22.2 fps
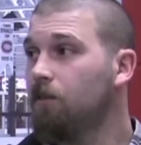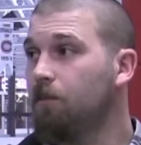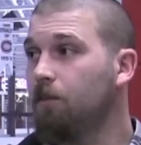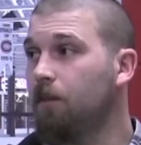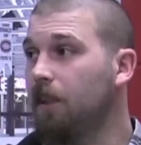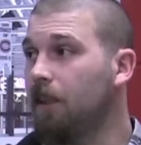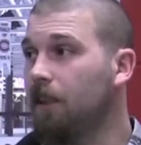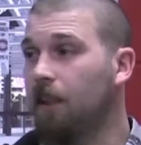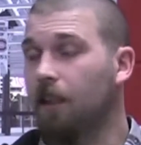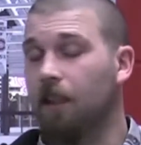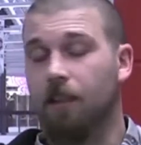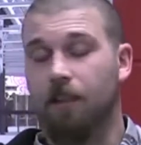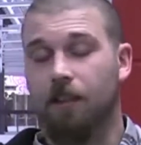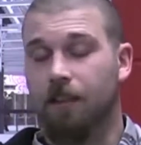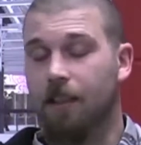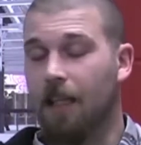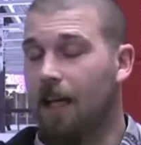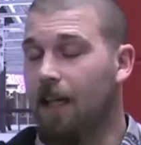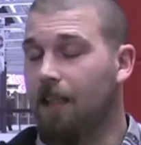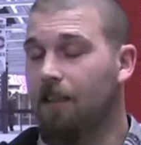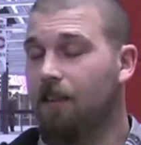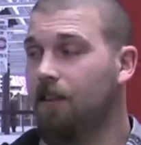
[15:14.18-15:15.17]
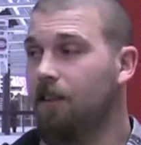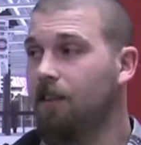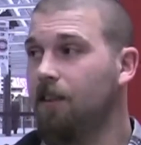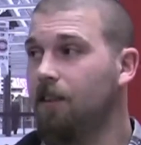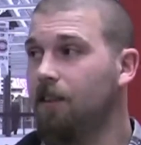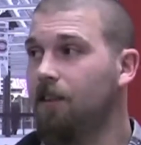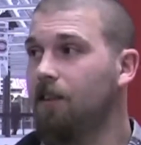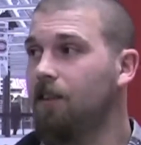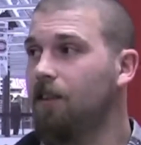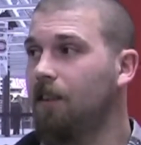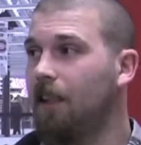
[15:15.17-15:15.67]
because
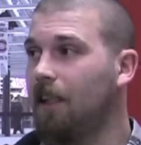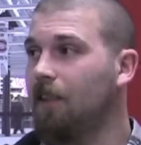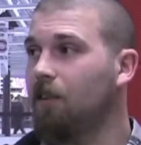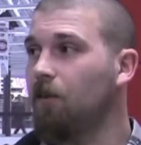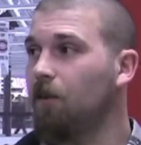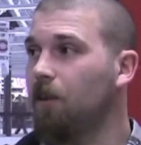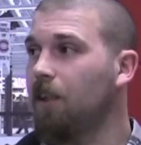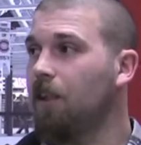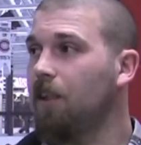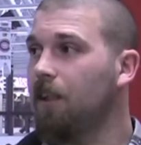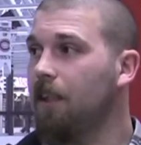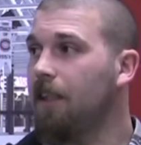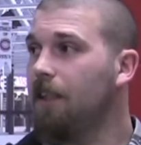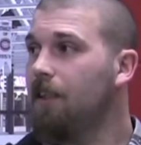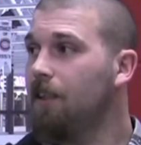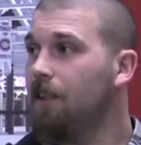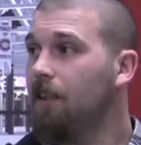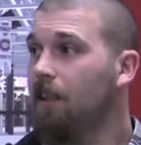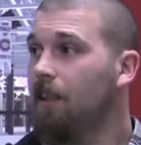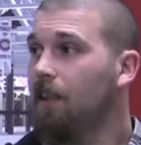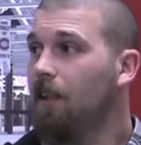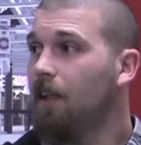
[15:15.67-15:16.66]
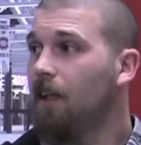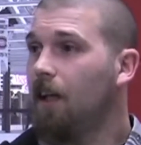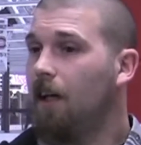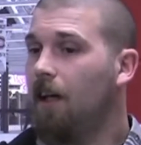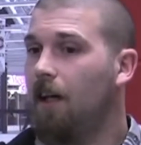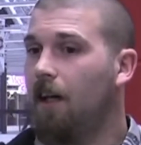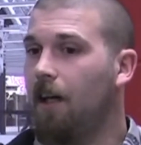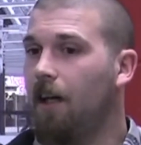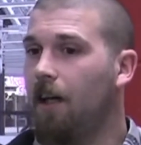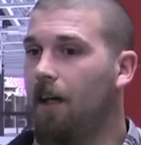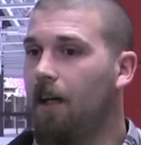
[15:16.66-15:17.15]
that's what you need.
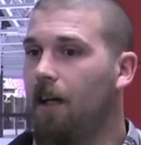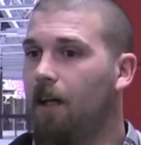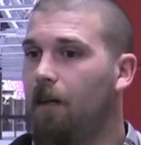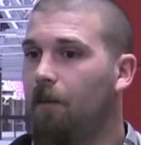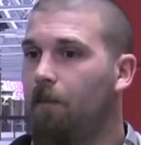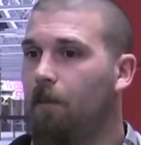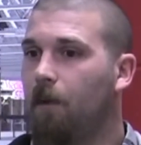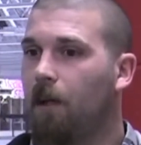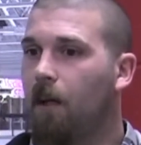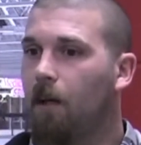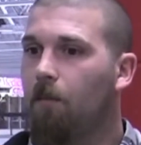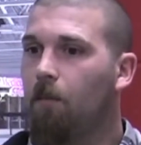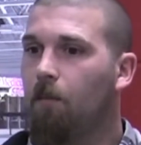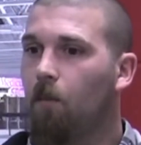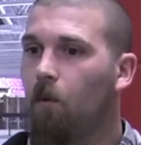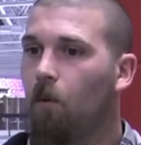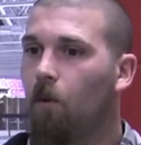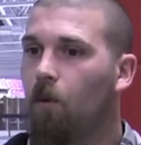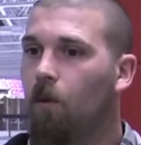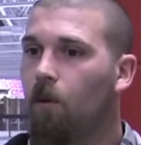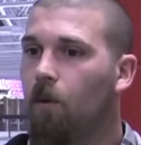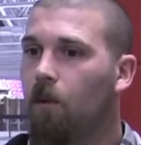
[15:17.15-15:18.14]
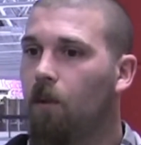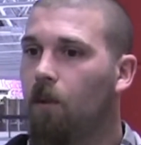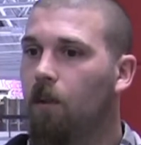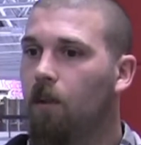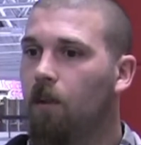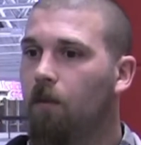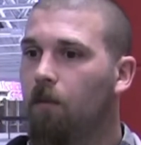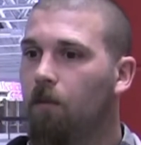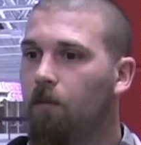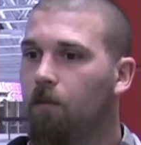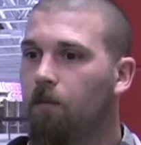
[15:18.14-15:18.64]
But I'm
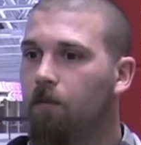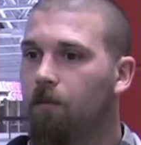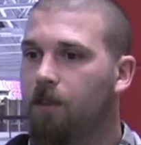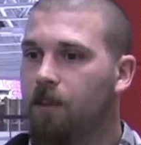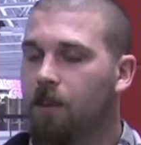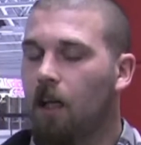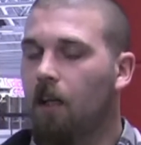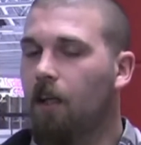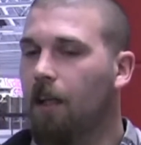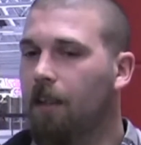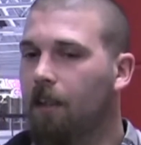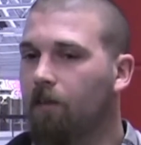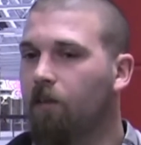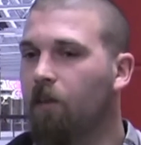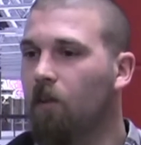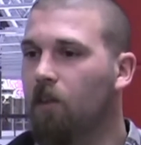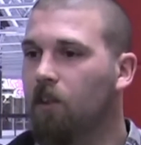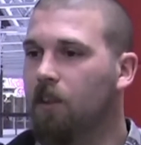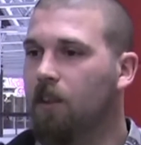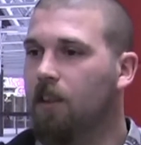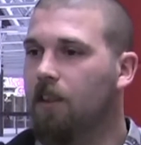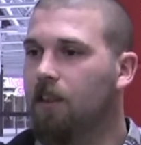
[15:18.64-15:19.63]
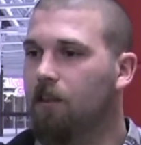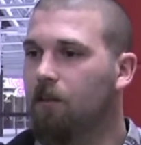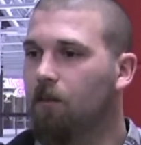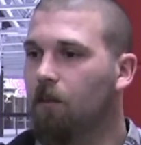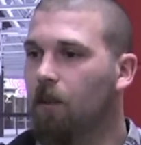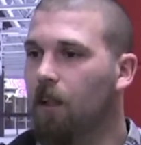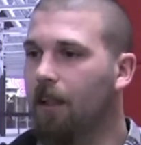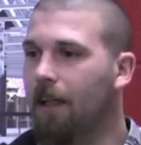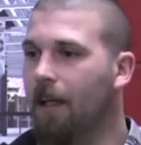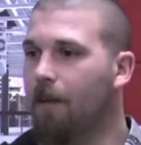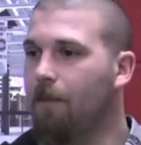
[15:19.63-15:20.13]
more. It's not like the first season
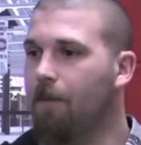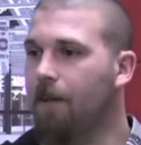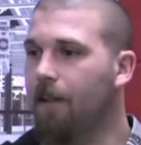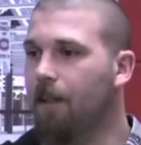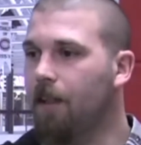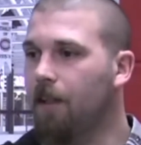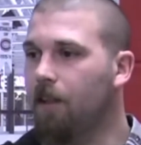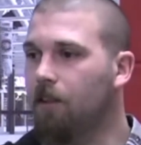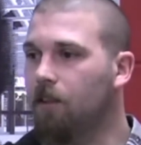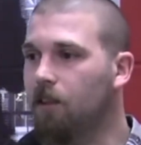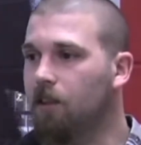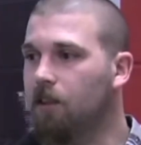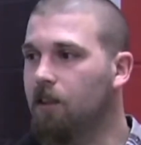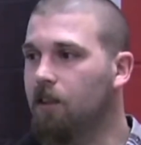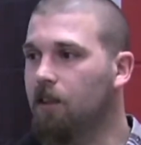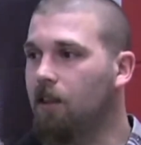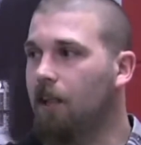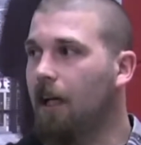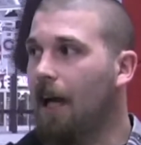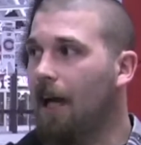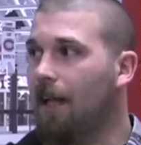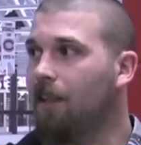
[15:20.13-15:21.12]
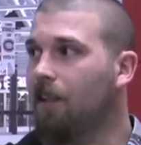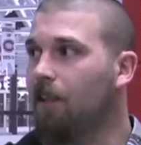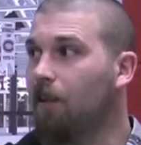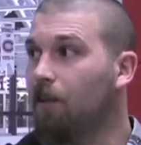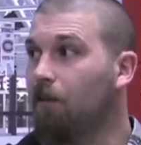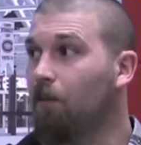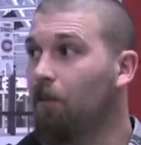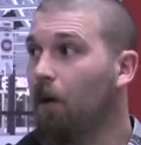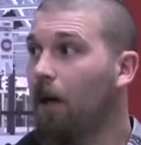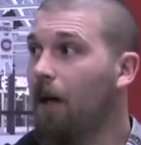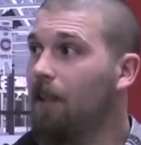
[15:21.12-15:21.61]
where I came in and just had to
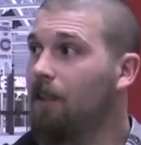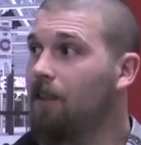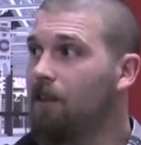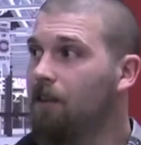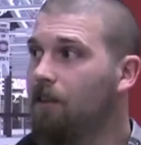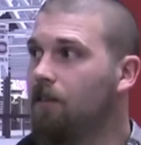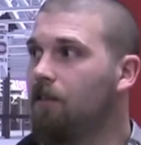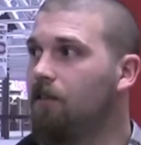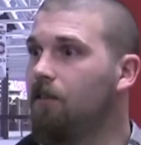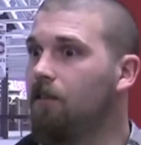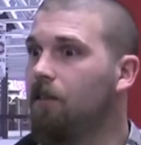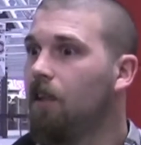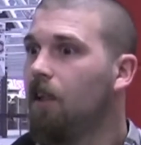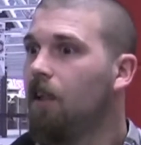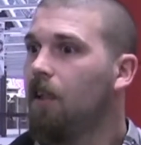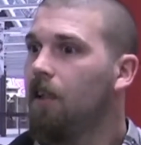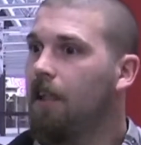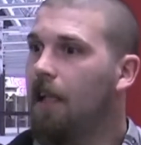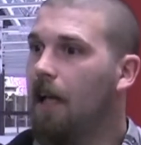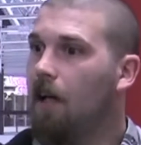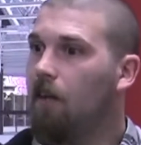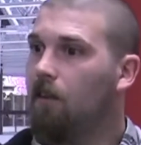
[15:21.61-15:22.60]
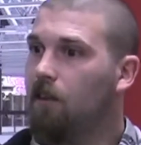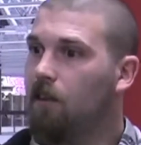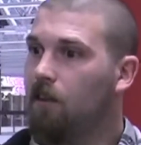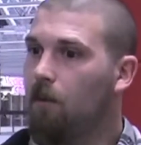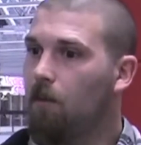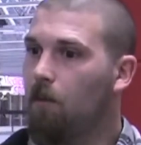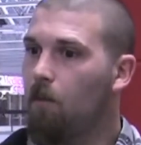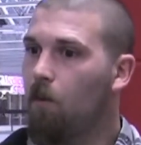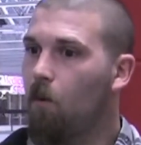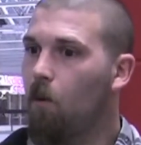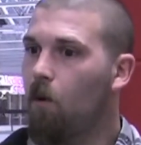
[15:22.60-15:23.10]
impress. And now
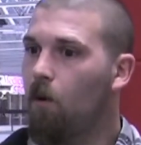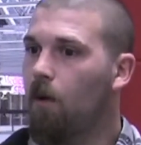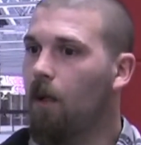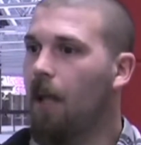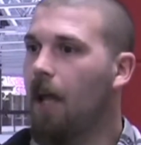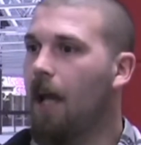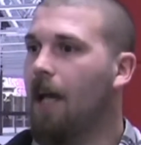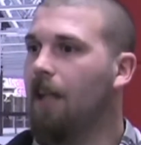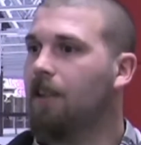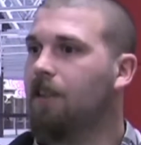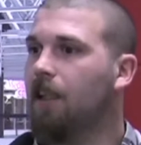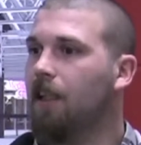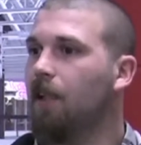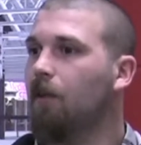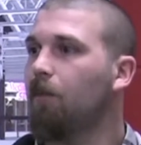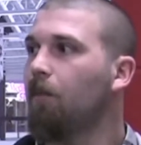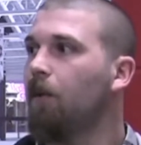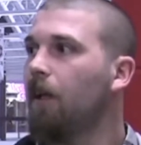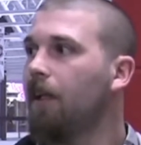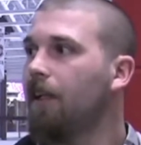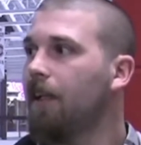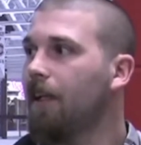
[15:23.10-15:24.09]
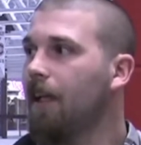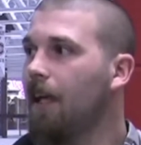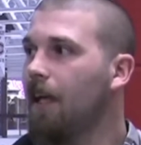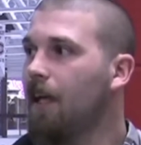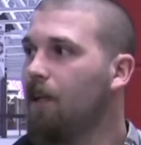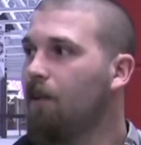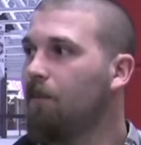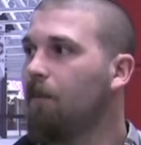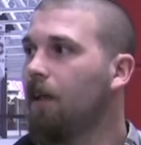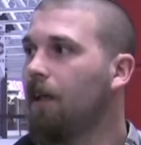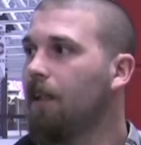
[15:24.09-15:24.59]
I'm more relaxed. I can play the
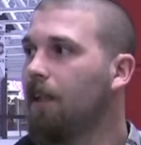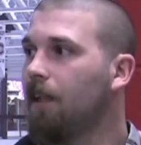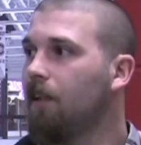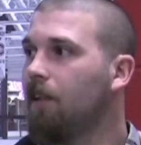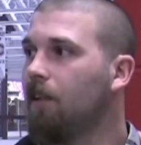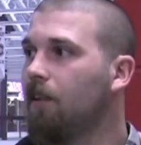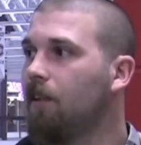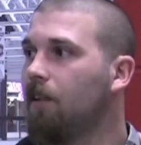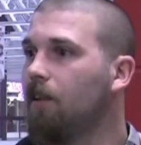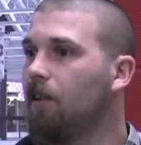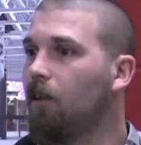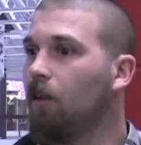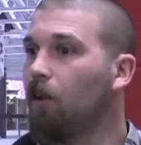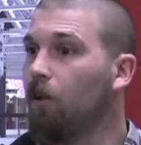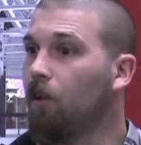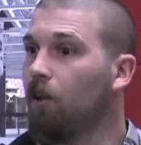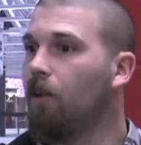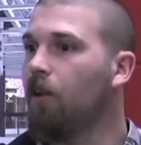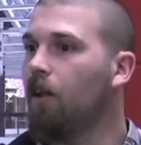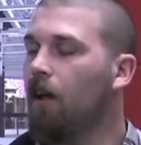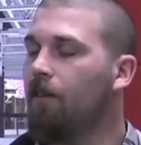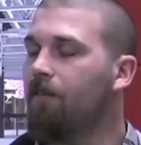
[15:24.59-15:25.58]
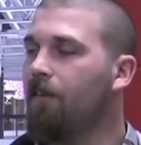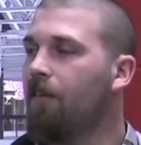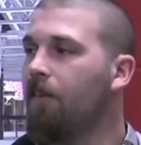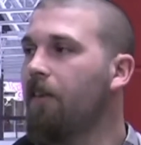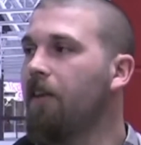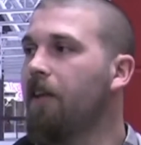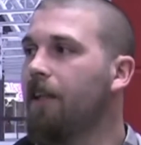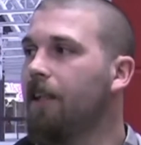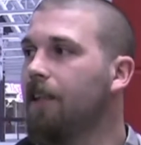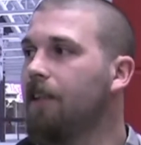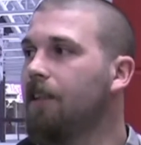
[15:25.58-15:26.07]
game. I can learn off of
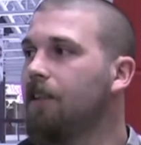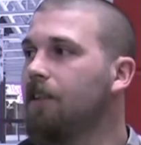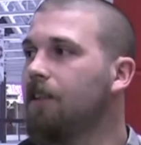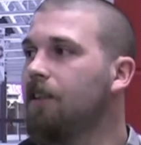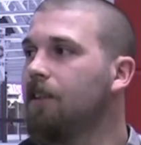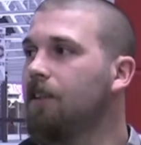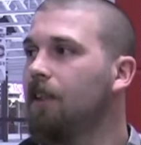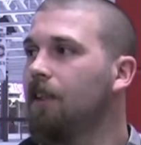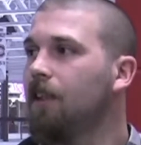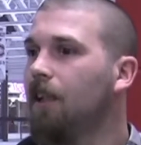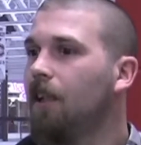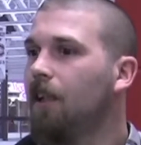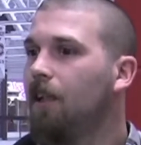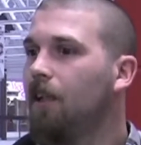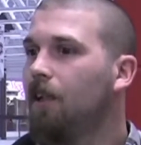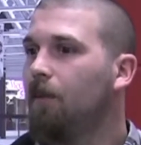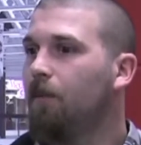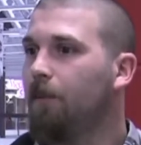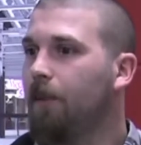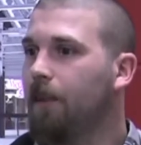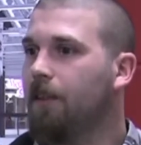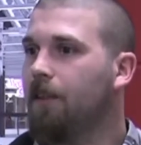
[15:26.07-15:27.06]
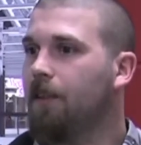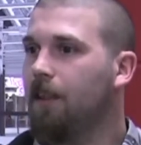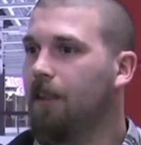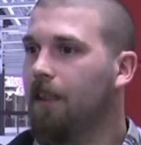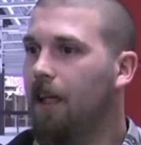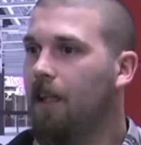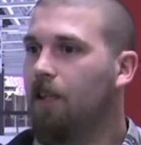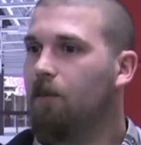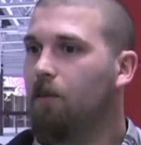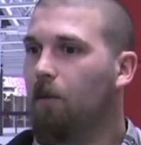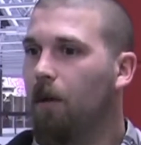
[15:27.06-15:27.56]
things. But
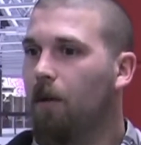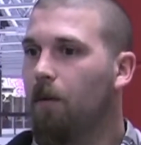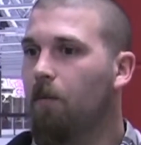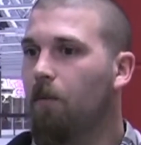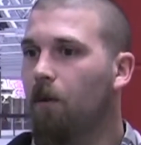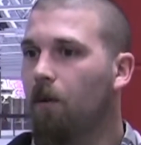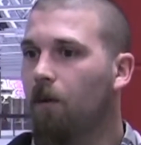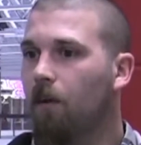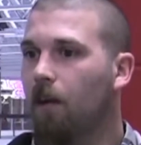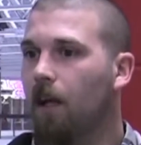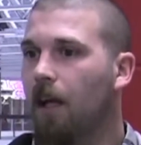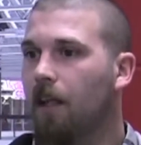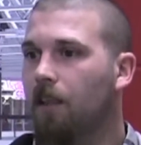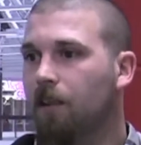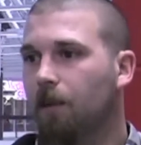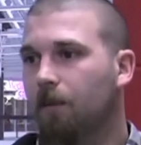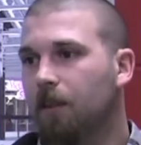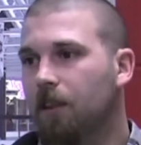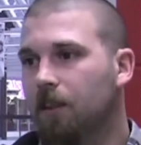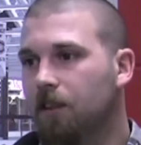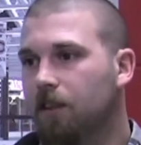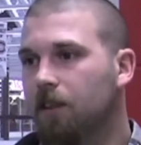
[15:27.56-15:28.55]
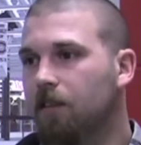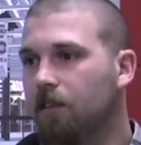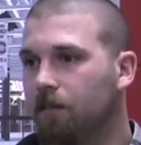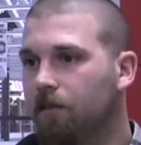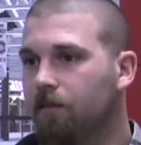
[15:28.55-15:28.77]
yeah, it's probably more relaxed. I mean, it's still.